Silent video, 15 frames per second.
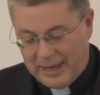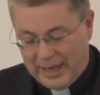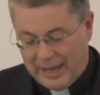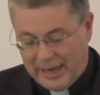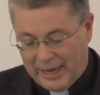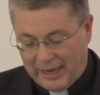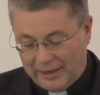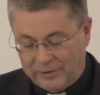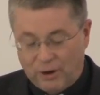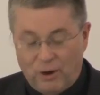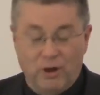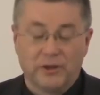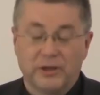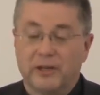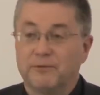and
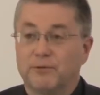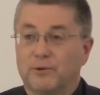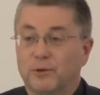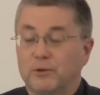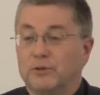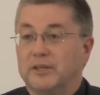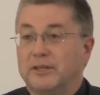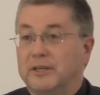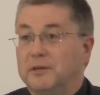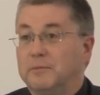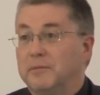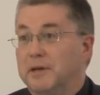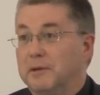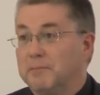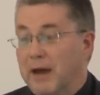all the IFCU team
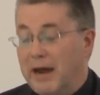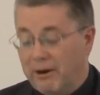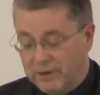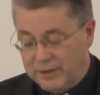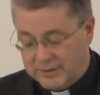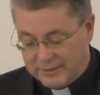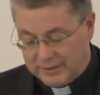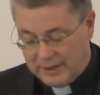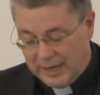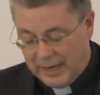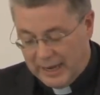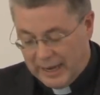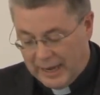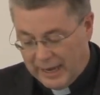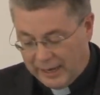in Paris,
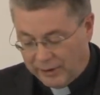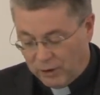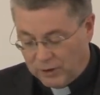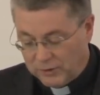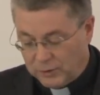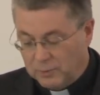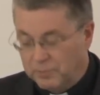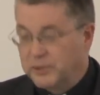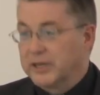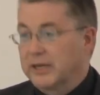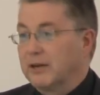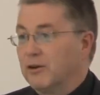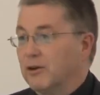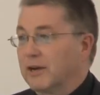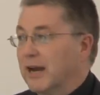and also in
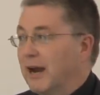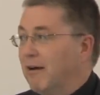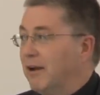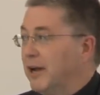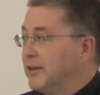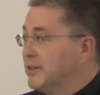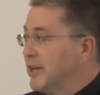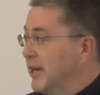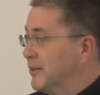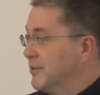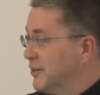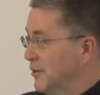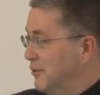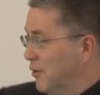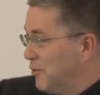particular Caroline
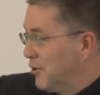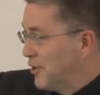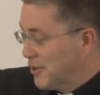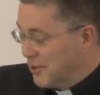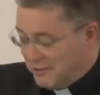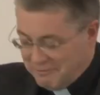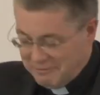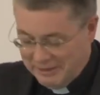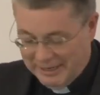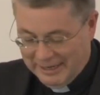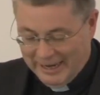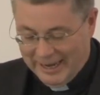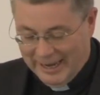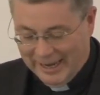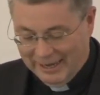Tennyson over here
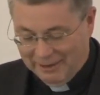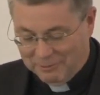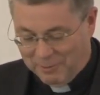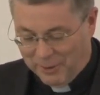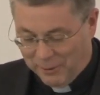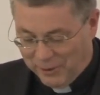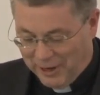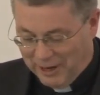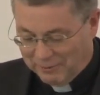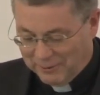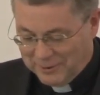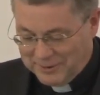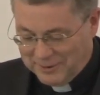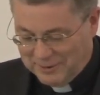from my own office.